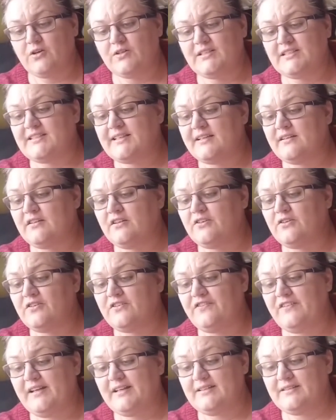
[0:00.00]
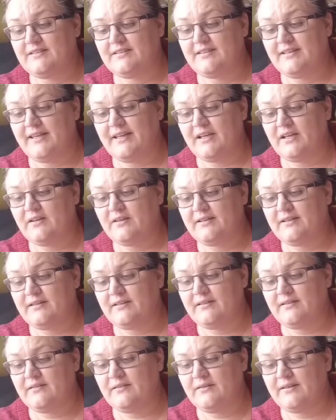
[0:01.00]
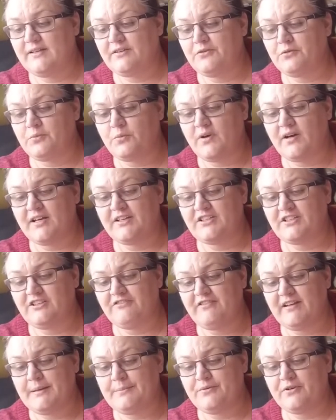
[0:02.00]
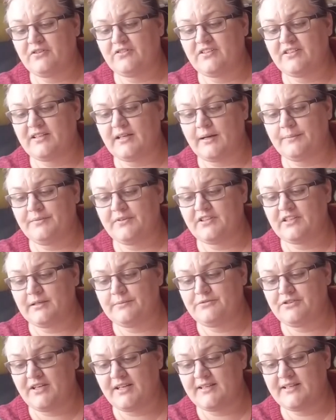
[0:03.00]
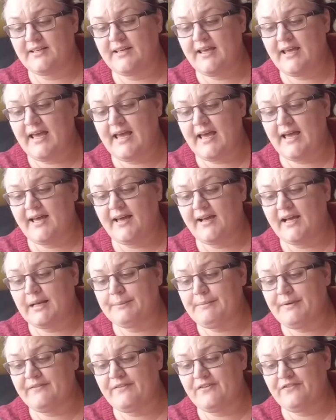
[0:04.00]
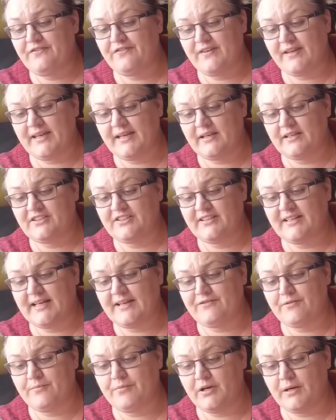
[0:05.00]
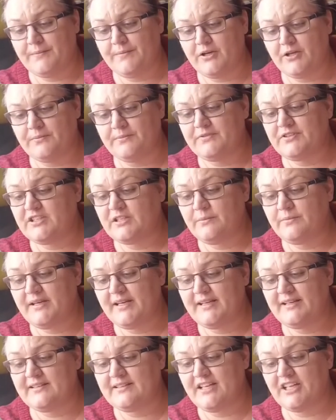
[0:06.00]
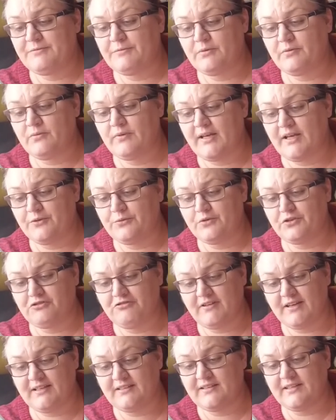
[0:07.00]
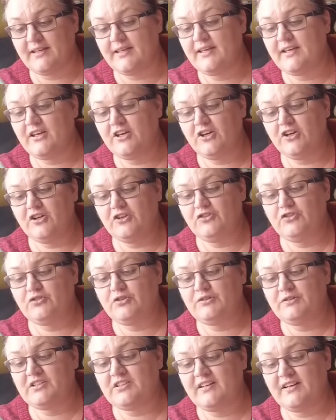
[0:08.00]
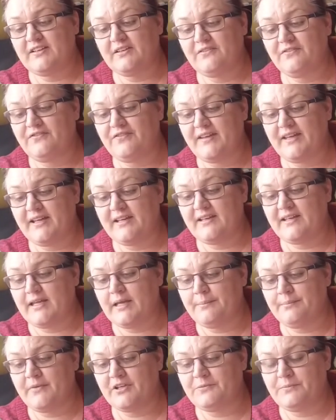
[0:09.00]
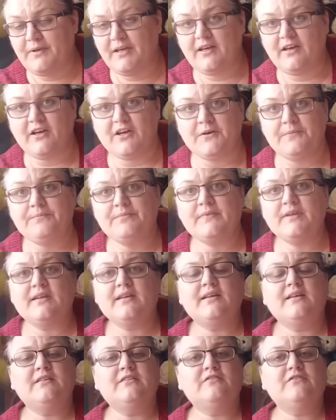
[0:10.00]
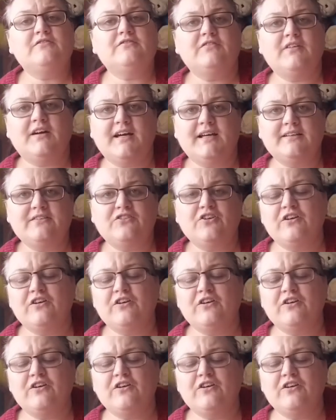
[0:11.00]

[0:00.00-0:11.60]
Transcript: Audrey stared at the door, feeling sick. This was why she really brought this up the subject. How could Mother think she didn't have a problem? Someone in this house was crazy. Now we're starting to think it must be her. Right,